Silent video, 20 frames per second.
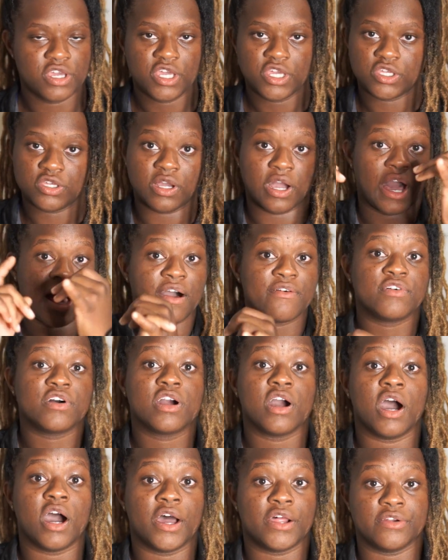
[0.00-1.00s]
You got
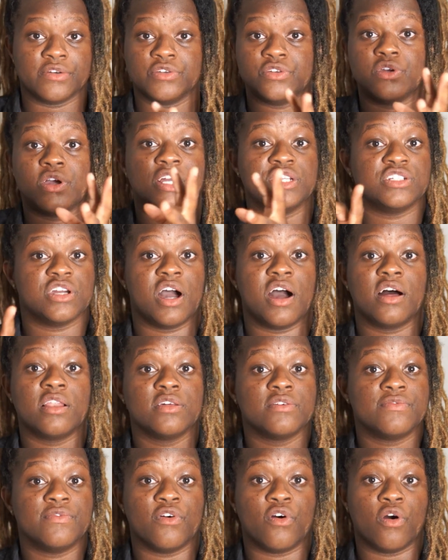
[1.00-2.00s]
avocado, you got your
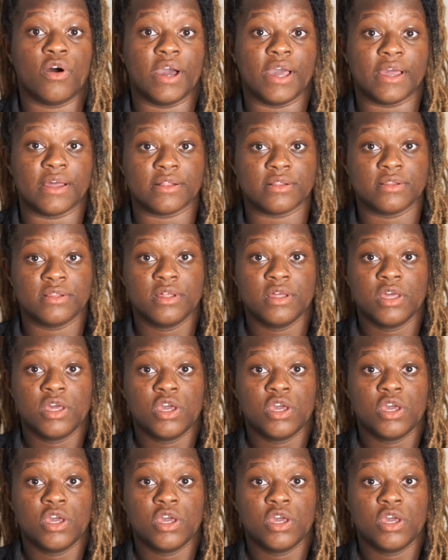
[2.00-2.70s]
olive oil,